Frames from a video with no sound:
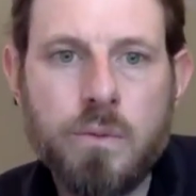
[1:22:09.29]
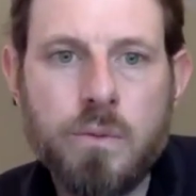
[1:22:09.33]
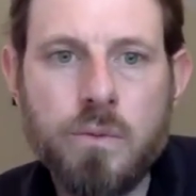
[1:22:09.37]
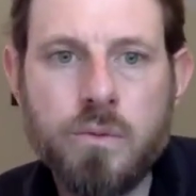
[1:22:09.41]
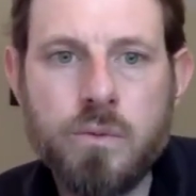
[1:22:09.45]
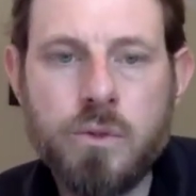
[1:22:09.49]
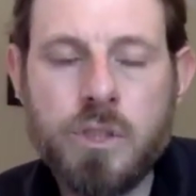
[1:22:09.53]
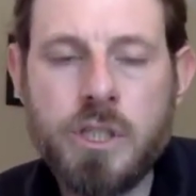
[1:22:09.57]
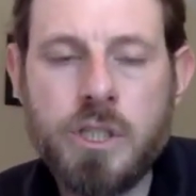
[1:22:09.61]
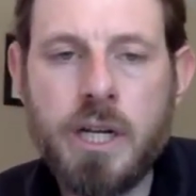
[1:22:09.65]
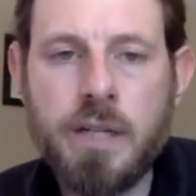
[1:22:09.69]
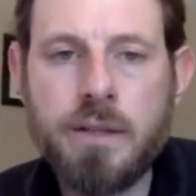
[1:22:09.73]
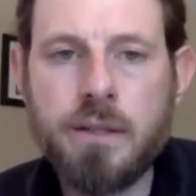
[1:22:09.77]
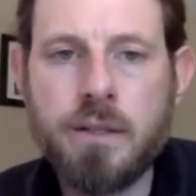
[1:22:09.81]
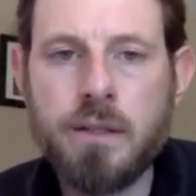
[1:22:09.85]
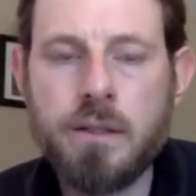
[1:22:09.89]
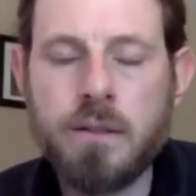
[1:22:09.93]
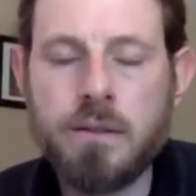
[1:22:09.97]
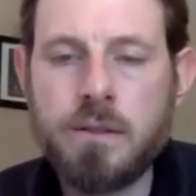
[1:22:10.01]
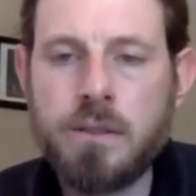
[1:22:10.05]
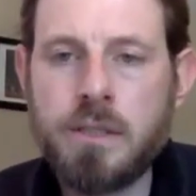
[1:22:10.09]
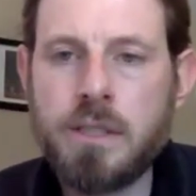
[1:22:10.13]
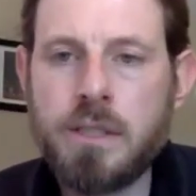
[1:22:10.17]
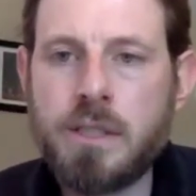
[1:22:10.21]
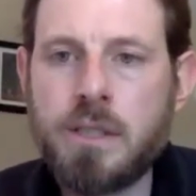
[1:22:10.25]
set the
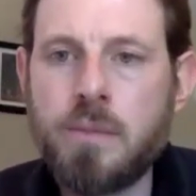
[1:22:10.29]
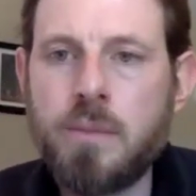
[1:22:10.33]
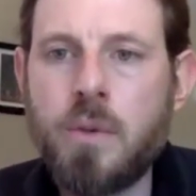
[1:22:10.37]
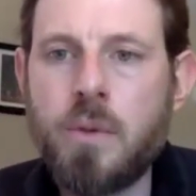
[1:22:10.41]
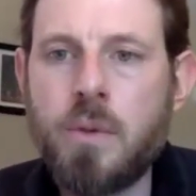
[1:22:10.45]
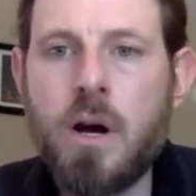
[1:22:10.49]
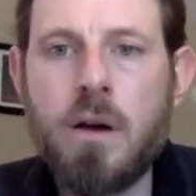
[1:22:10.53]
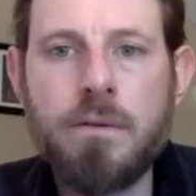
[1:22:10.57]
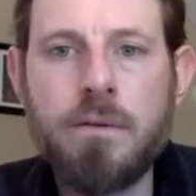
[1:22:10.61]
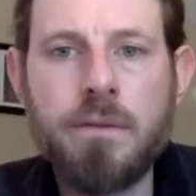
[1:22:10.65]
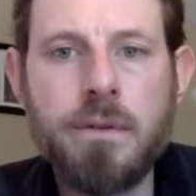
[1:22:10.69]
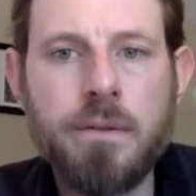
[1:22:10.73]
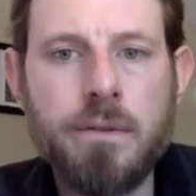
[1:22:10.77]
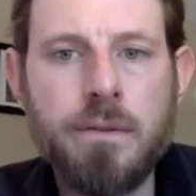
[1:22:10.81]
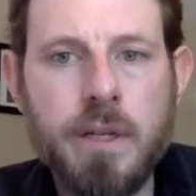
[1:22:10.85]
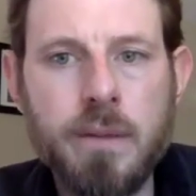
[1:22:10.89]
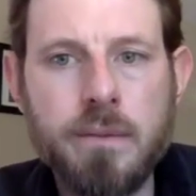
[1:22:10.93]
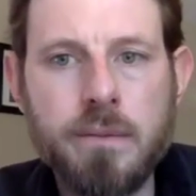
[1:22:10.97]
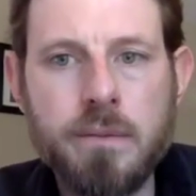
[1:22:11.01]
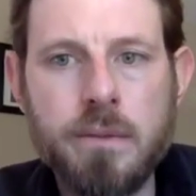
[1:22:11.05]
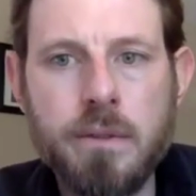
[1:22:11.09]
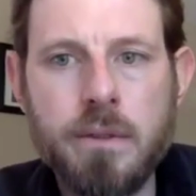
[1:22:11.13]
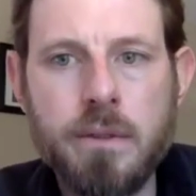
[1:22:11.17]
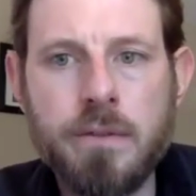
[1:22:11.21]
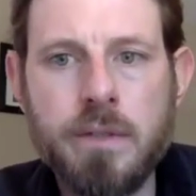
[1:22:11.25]
system off if that
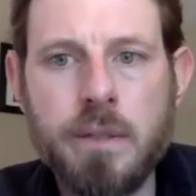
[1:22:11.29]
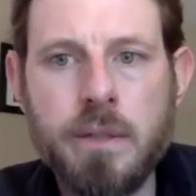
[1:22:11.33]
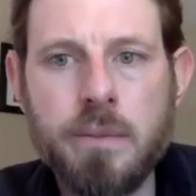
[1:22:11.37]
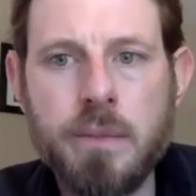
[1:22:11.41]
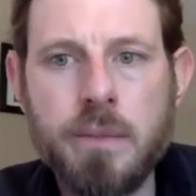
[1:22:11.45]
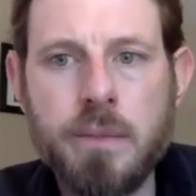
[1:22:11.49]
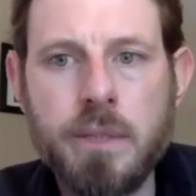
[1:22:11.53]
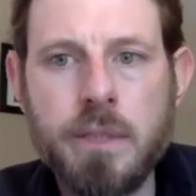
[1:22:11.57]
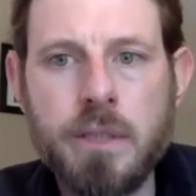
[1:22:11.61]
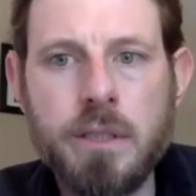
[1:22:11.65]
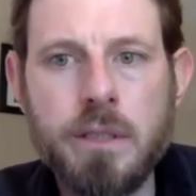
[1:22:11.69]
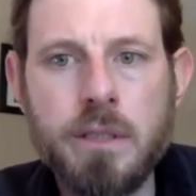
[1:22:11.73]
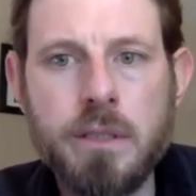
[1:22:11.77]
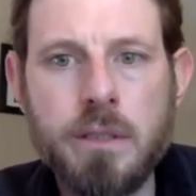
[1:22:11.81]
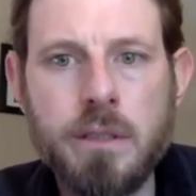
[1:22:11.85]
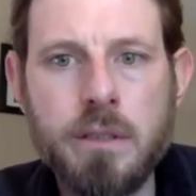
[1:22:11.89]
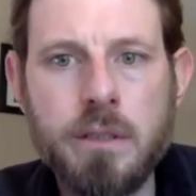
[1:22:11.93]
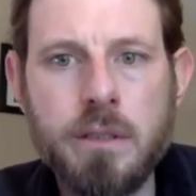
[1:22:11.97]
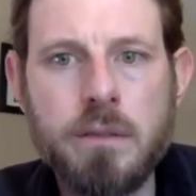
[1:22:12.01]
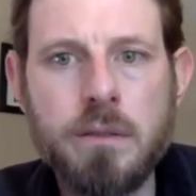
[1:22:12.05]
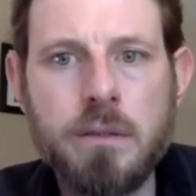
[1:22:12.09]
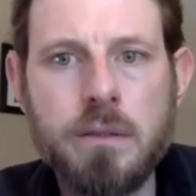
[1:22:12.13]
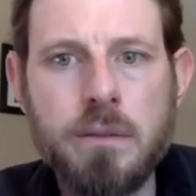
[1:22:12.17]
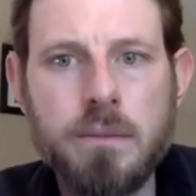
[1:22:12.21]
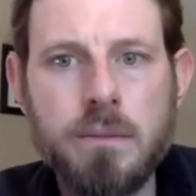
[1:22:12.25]
if that makes any
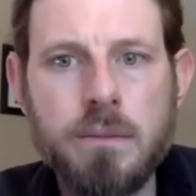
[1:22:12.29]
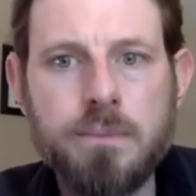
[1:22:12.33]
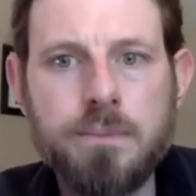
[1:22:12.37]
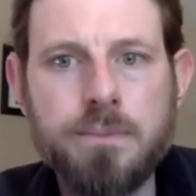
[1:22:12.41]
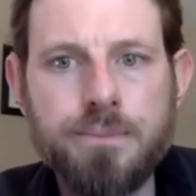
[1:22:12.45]
sense